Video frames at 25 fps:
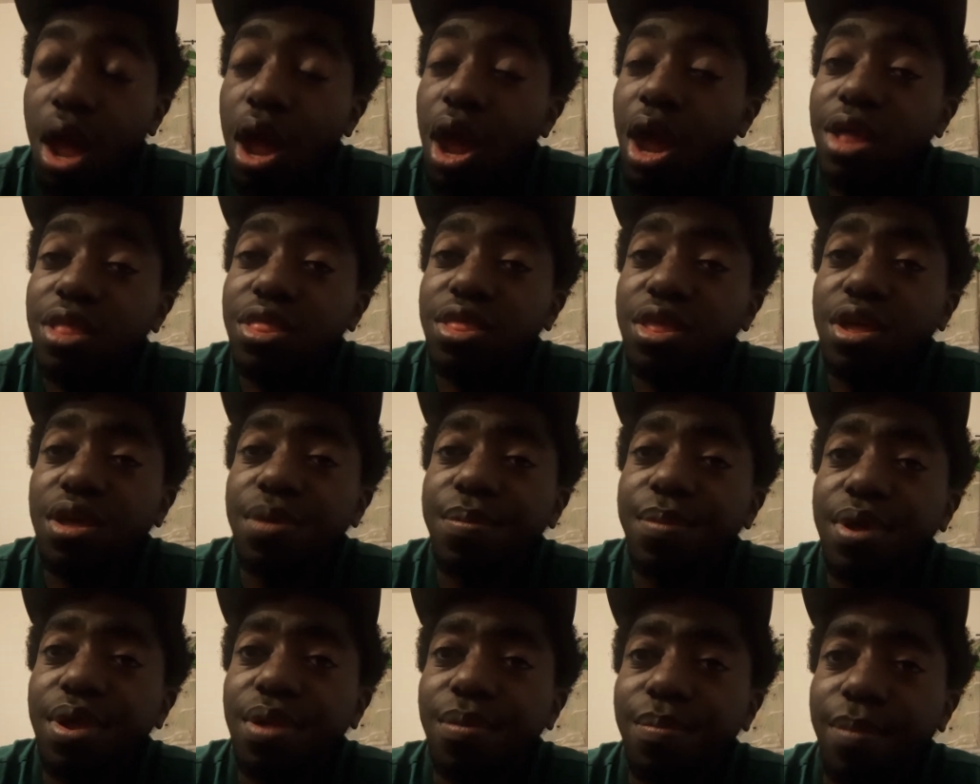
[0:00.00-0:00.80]
I was
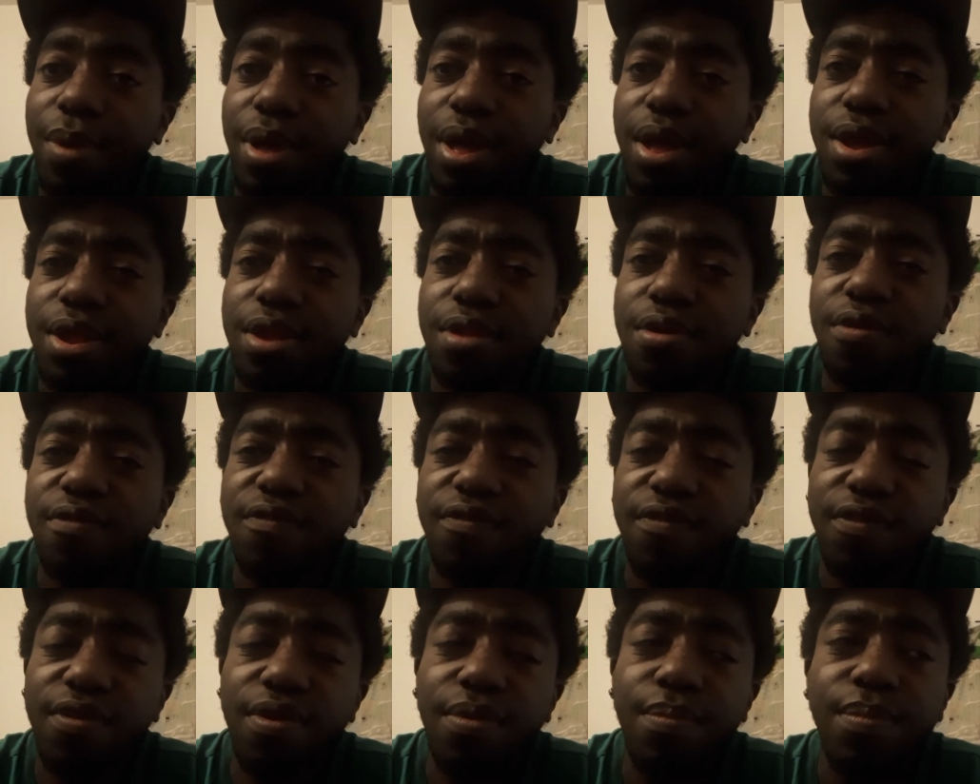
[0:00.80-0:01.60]
thinking about buying
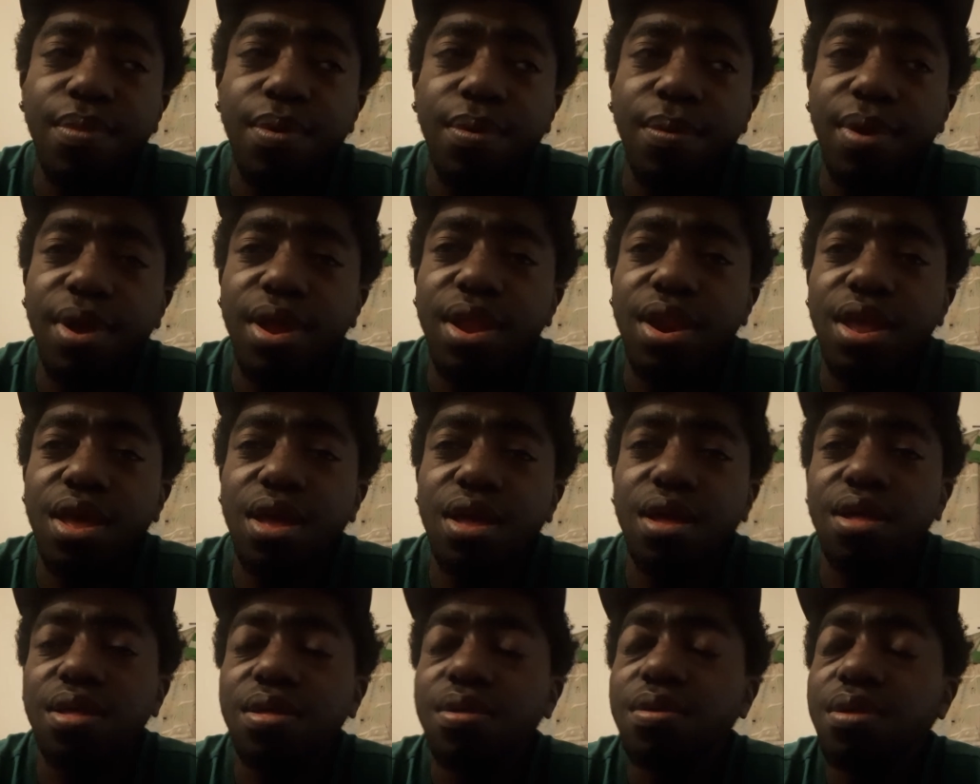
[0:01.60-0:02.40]
off of him, but right
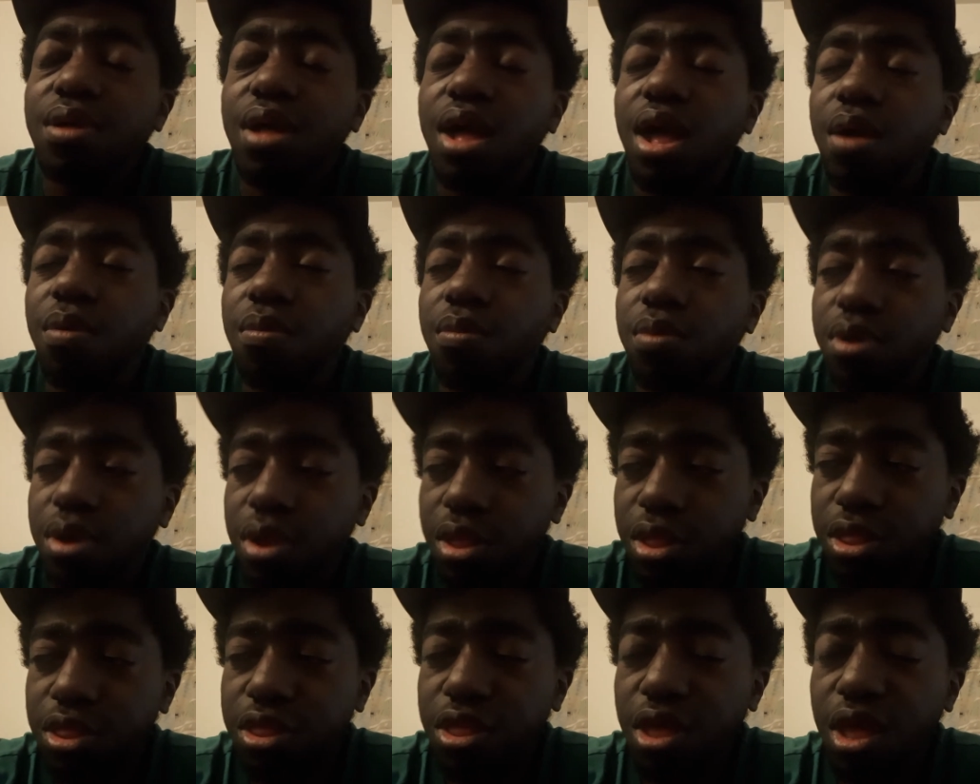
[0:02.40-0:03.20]
now I want
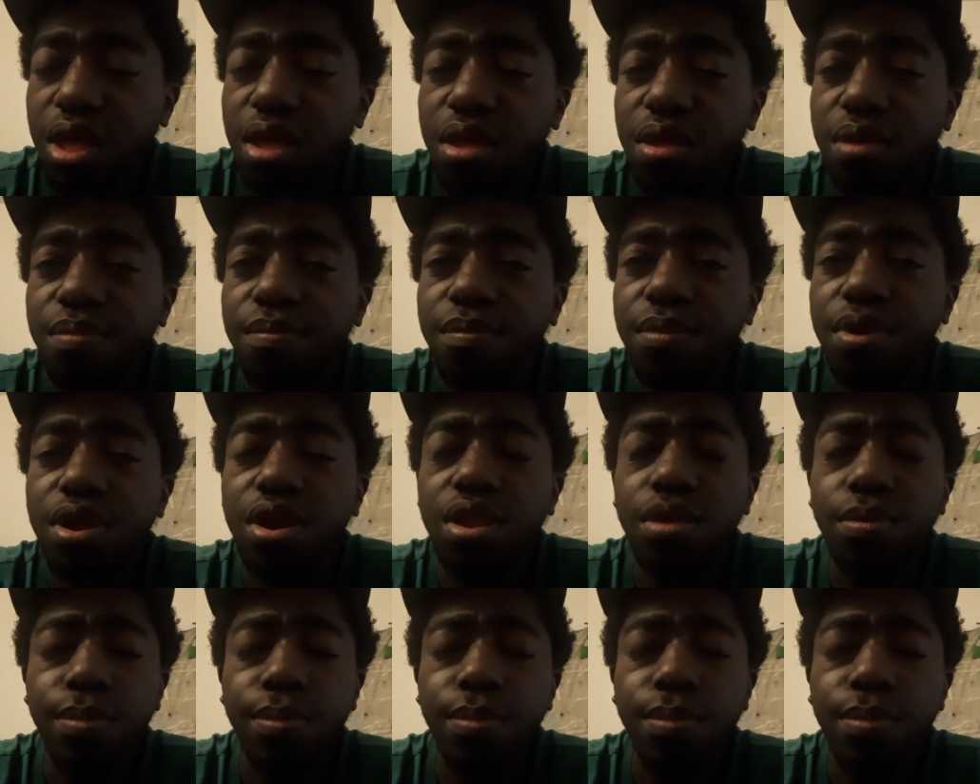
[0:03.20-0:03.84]
to save money.